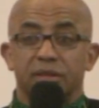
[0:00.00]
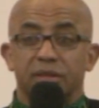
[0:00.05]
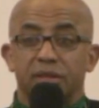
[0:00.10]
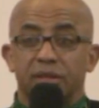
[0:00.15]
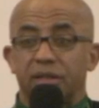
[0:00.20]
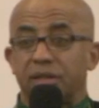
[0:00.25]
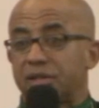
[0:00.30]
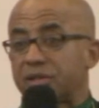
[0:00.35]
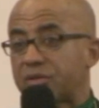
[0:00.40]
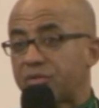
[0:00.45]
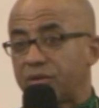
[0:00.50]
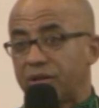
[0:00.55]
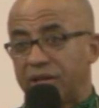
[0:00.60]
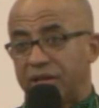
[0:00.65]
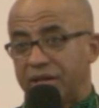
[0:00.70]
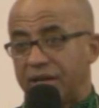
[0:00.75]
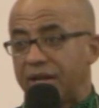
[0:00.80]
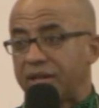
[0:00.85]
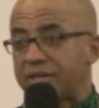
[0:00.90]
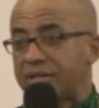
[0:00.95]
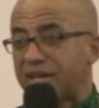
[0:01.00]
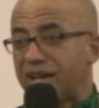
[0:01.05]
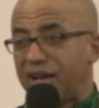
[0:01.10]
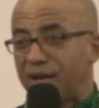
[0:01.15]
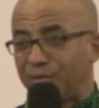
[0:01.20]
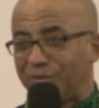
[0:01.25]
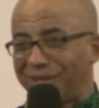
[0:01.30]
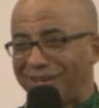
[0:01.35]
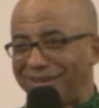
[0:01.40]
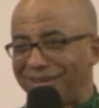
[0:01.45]
And it's really not
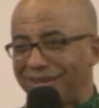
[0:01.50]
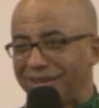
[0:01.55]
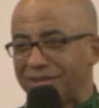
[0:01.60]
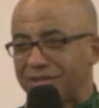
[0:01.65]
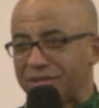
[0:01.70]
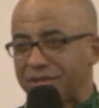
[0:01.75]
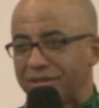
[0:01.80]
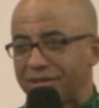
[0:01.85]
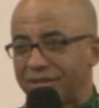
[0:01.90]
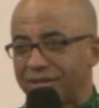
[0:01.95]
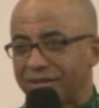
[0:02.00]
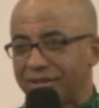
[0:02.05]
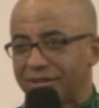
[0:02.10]
time that does it.